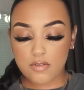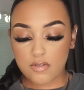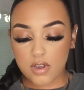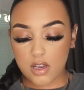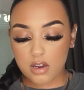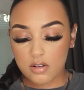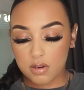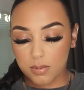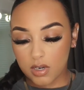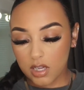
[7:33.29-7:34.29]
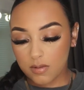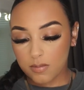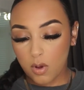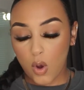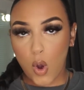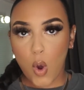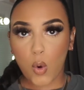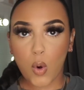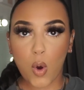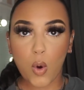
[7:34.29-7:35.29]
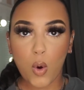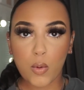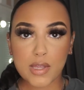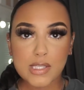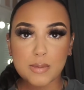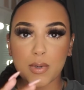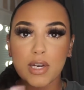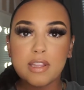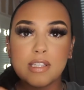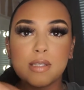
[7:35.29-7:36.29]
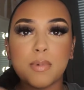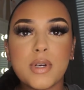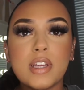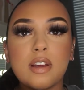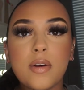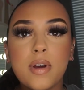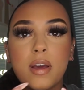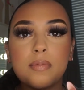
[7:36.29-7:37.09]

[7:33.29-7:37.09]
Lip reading: Very pretty. Oh, this is pretty. This is pretty. Okay.